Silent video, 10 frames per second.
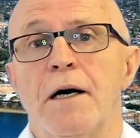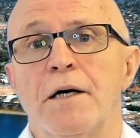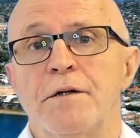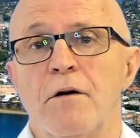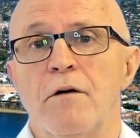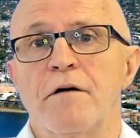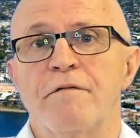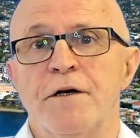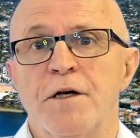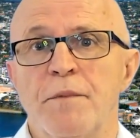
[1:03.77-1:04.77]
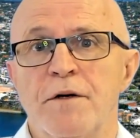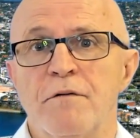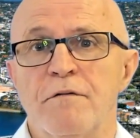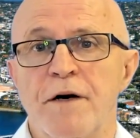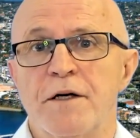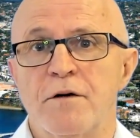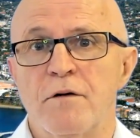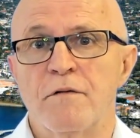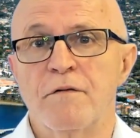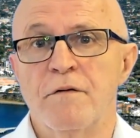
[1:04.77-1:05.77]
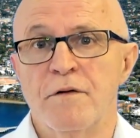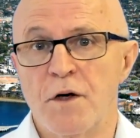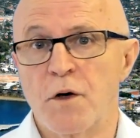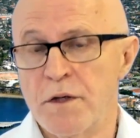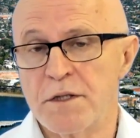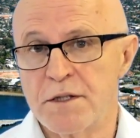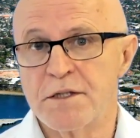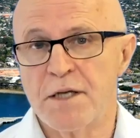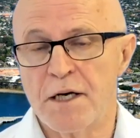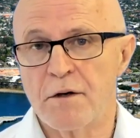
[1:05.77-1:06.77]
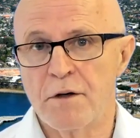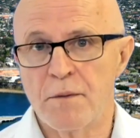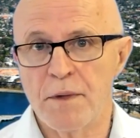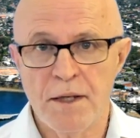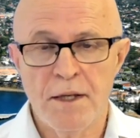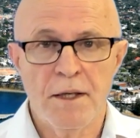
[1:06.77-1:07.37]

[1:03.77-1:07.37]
underlying fundamental factor of the Queensland state economy.